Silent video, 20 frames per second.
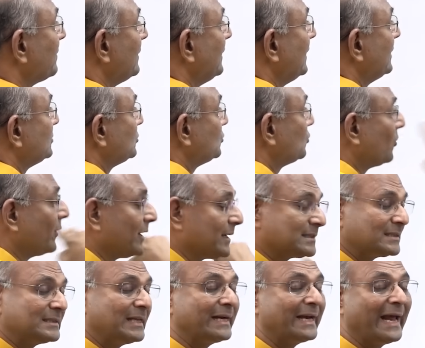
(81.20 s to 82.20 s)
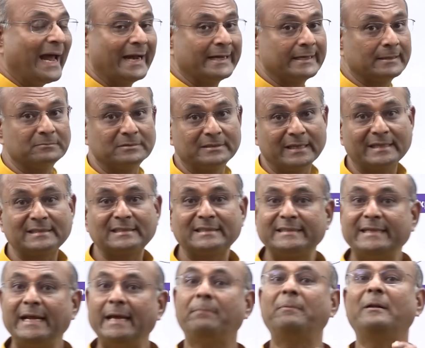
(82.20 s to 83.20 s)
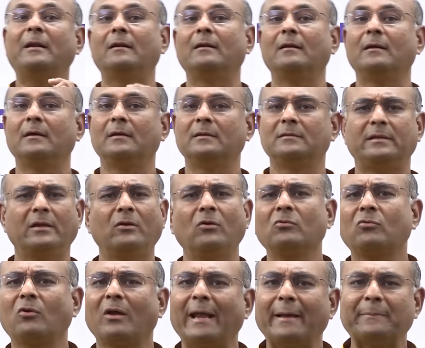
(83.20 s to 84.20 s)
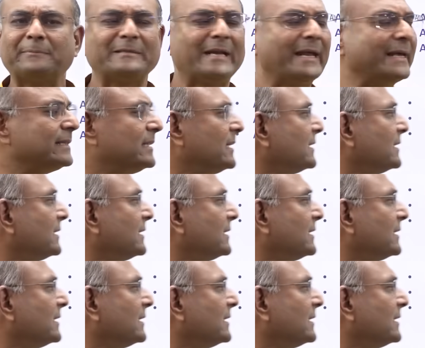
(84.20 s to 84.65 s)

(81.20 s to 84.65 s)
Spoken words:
They show us that atoms are stable. They don't collapse like